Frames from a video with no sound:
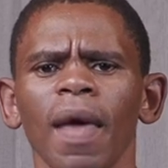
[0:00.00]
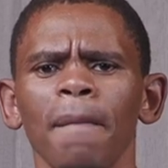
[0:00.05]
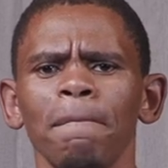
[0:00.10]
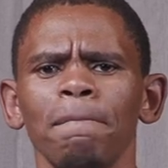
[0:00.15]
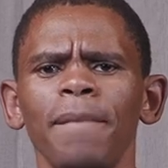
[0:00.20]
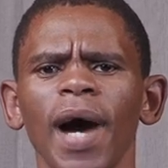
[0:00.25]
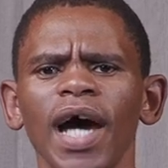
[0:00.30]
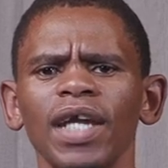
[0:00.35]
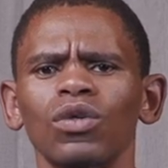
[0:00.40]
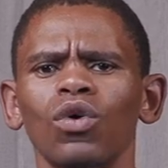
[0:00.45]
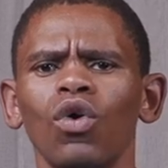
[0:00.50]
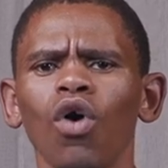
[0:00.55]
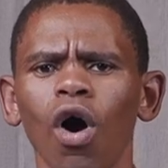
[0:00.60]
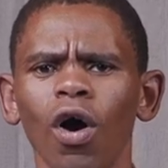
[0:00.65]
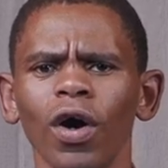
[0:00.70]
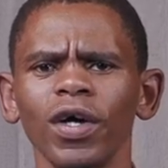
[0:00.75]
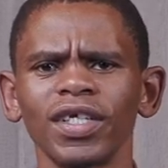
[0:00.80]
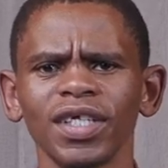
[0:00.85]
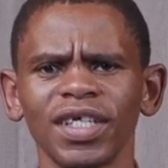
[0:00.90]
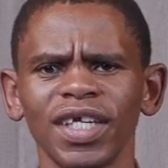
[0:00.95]
But
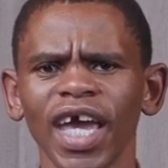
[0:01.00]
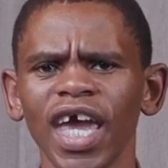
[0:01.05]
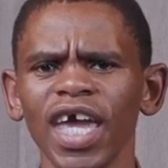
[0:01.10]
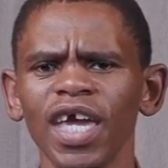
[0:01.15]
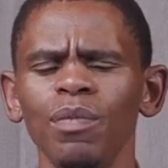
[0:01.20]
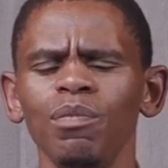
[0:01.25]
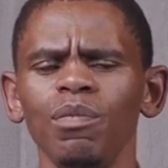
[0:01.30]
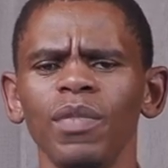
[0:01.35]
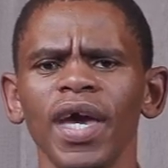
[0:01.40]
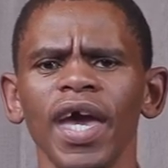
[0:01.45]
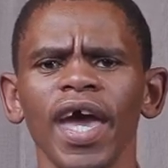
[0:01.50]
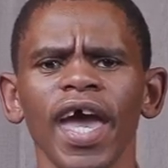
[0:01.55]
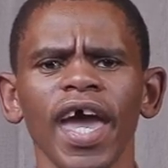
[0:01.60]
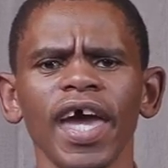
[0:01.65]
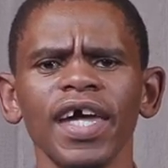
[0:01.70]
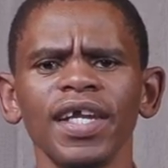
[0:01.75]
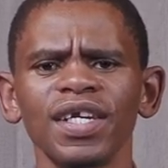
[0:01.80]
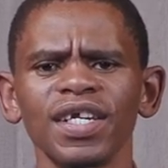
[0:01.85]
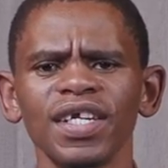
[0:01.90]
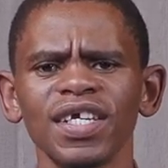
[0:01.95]
God came
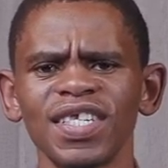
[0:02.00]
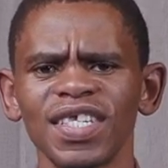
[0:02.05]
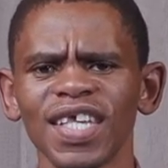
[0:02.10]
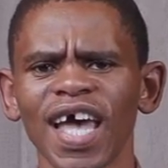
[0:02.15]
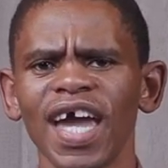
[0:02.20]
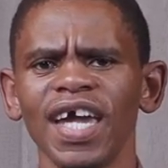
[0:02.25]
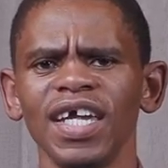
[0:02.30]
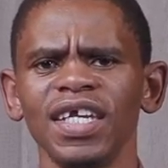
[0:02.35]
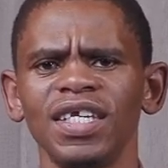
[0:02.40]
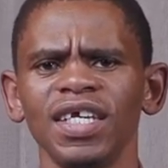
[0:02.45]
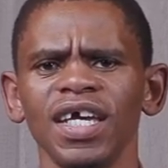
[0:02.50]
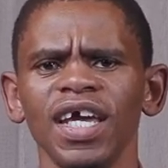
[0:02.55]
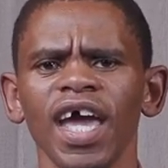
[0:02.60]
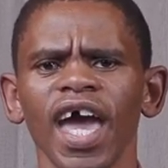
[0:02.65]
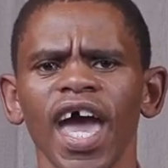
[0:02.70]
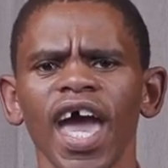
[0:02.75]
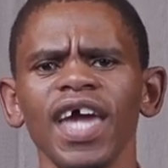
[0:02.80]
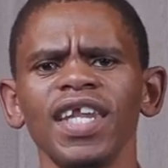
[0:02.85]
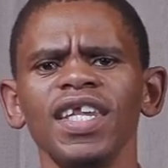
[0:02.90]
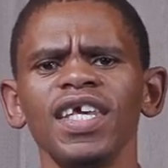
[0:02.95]
and reside,
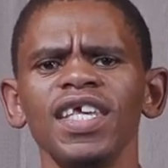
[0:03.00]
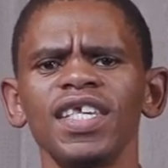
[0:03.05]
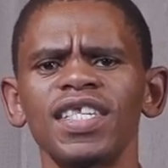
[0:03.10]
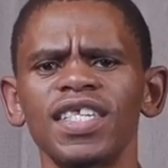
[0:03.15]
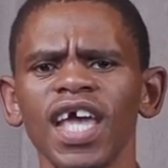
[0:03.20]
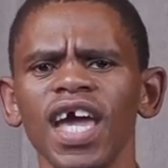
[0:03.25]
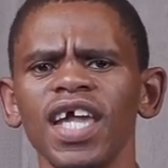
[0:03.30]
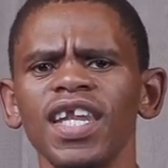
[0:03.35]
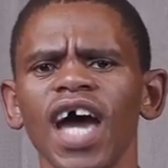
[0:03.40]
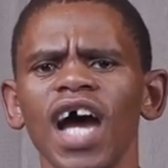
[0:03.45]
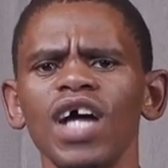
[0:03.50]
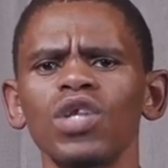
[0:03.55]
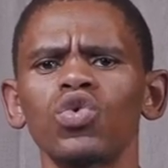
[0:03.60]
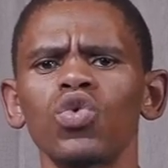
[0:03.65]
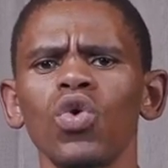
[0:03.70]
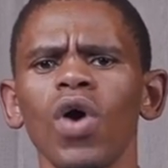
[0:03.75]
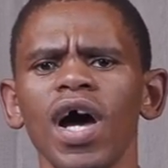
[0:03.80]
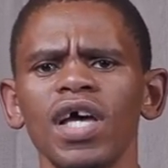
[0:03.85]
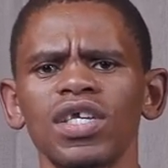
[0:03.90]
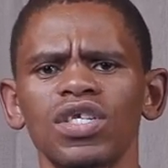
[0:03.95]
and he said
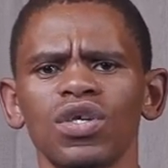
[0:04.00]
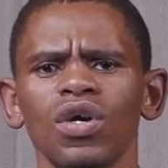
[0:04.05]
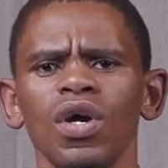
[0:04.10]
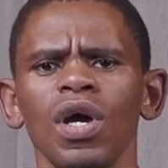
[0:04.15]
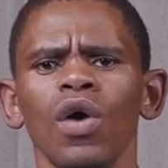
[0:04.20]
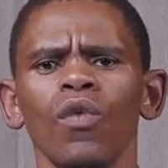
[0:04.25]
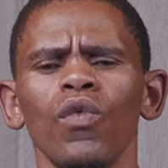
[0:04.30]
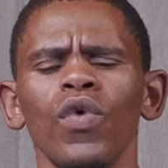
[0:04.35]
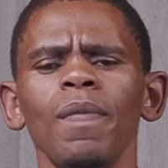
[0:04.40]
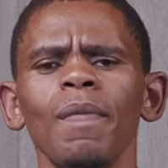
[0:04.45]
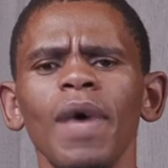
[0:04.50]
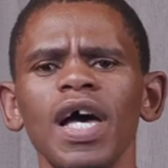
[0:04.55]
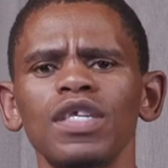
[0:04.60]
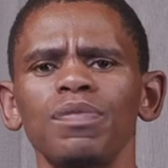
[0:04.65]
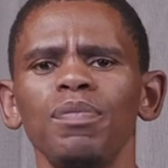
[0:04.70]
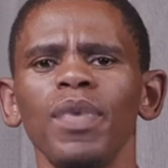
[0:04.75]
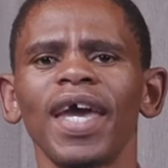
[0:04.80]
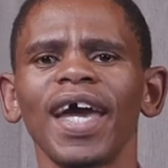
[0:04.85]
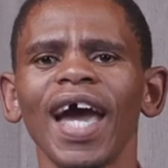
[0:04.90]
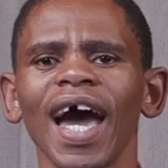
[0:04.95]
unto us, we
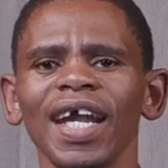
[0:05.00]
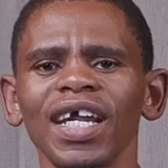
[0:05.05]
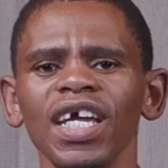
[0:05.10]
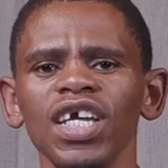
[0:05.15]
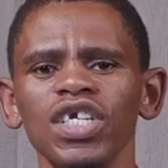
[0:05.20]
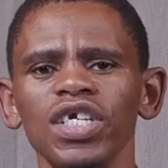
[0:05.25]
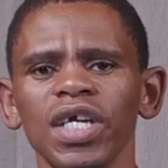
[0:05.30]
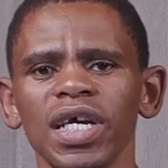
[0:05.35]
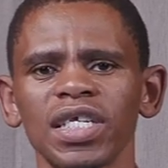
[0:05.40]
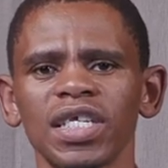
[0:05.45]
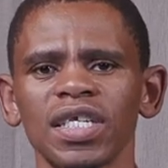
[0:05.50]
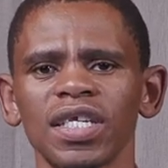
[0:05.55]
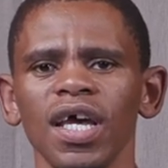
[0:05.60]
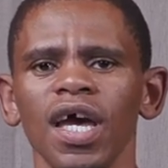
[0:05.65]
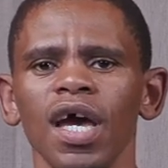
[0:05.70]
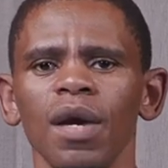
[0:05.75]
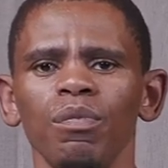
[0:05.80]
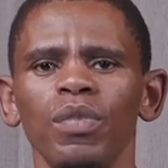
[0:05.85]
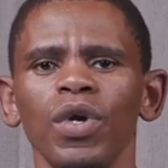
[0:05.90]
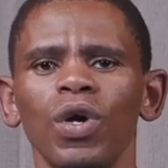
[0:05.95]
must be courageous
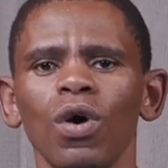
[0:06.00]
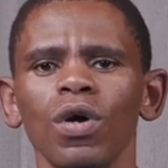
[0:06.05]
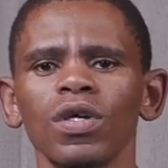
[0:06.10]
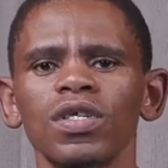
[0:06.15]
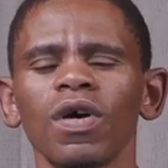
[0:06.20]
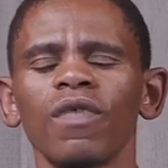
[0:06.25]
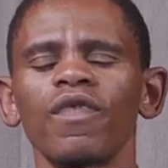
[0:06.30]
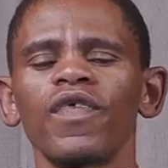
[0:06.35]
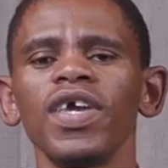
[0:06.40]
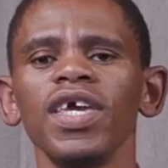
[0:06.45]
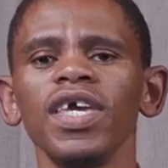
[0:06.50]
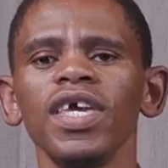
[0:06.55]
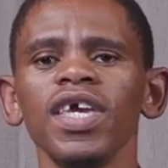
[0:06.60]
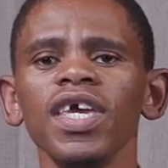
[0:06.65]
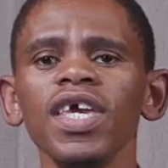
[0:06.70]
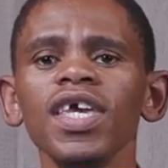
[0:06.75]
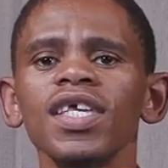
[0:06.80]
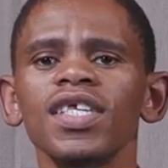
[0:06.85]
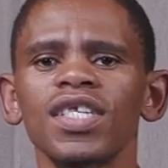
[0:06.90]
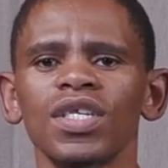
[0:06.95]
because of he
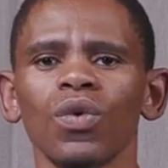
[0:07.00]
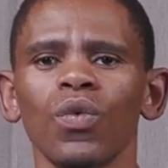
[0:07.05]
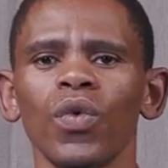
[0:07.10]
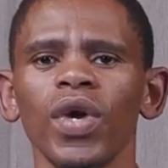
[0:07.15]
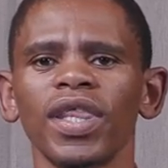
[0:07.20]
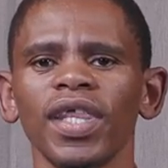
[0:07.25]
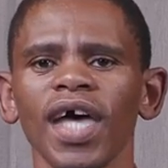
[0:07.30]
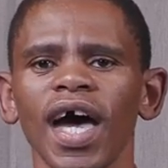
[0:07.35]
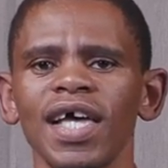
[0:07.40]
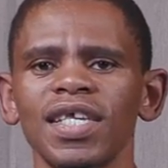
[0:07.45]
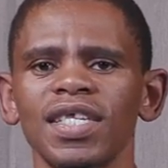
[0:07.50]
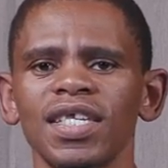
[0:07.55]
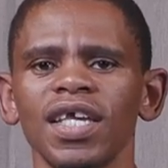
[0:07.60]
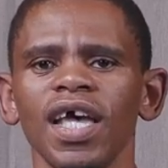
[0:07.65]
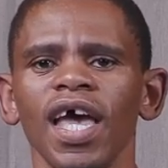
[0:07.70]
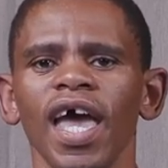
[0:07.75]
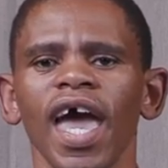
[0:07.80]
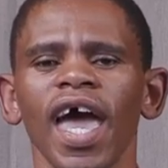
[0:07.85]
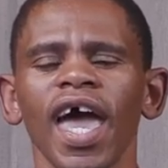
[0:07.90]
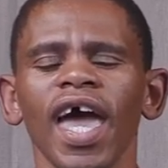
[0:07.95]
is with us,
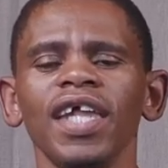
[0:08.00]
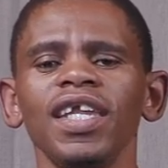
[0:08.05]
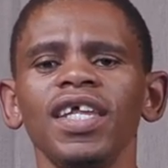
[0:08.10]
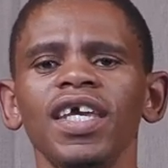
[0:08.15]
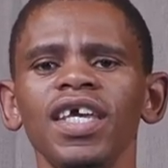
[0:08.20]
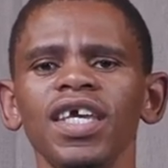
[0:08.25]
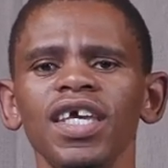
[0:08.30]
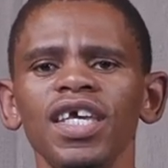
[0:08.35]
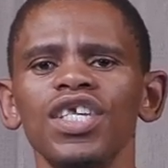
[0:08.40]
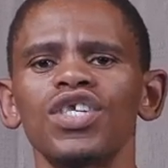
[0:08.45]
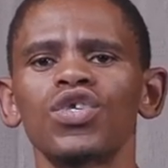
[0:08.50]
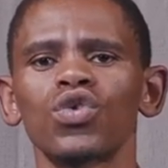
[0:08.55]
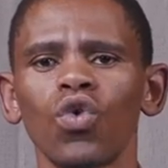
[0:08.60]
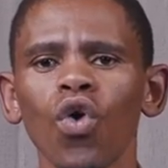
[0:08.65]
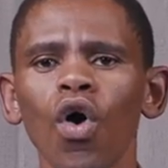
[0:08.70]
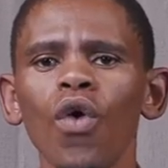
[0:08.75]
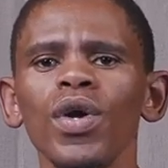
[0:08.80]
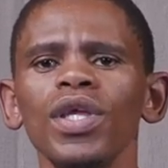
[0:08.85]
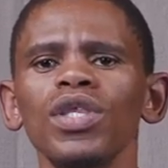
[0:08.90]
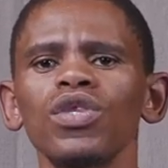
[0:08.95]
and he is
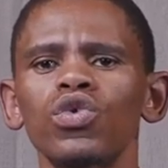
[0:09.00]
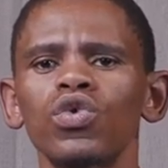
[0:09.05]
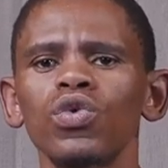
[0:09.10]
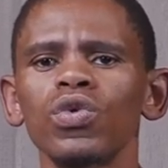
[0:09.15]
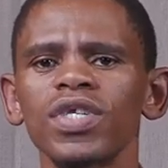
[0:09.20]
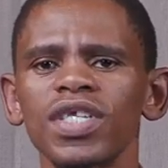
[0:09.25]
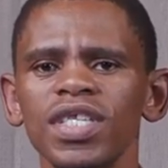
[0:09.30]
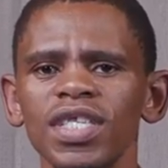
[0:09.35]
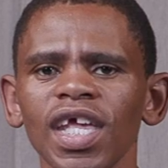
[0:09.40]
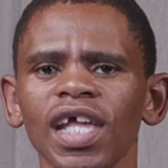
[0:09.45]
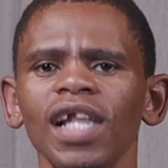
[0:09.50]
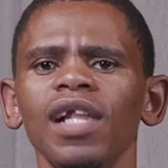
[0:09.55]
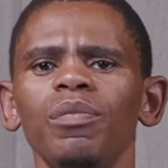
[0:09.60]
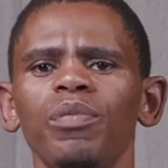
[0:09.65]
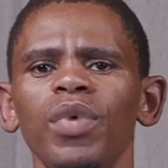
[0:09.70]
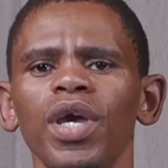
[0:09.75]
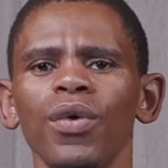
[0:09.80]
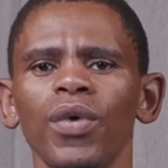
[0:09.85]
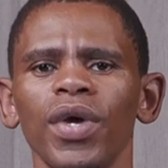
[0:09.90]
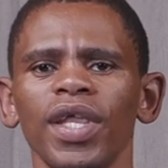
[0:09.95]
going to still
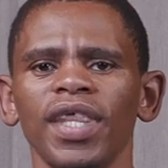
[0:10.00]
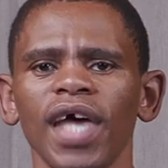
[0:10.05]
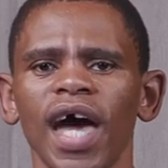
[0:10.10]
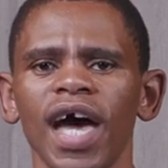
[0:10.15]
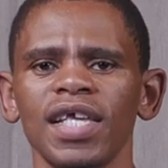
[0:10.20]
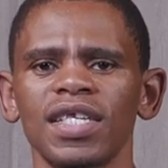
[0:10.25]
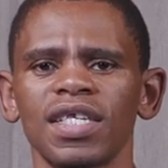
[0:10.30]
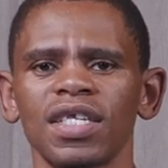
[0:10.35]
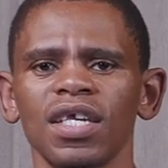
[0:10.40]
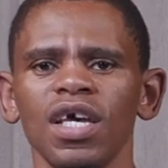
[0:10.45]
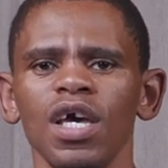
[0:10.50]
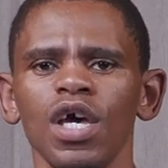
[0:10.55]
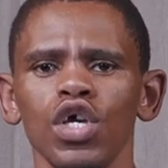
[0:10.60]
be with us.